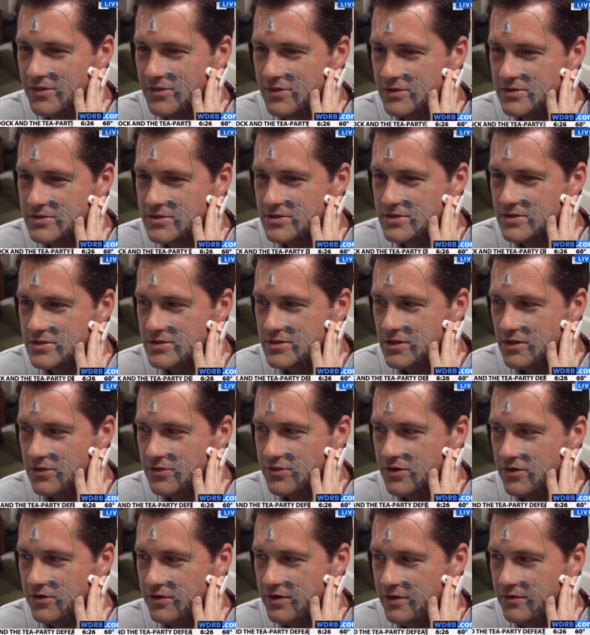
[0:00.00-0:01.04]
this is just
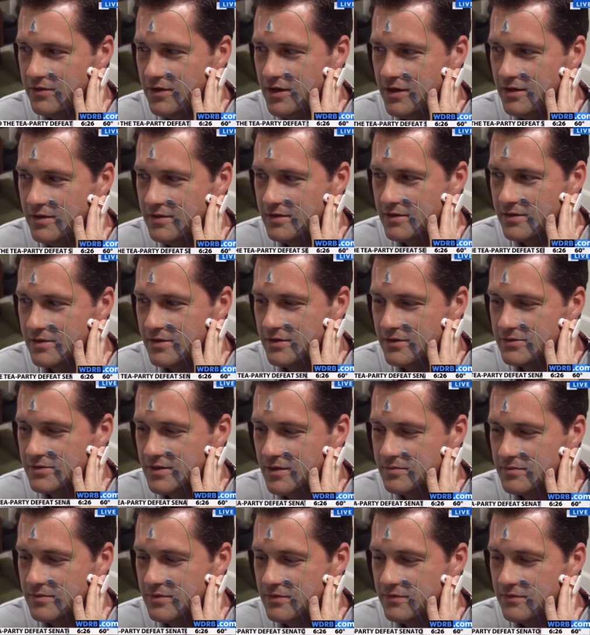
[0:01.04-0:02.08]
on 30, right? It goes
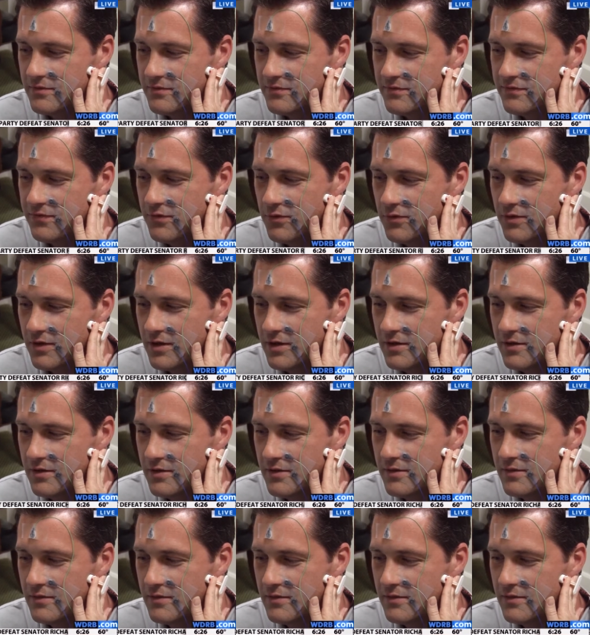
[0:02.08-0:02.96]
up to 40.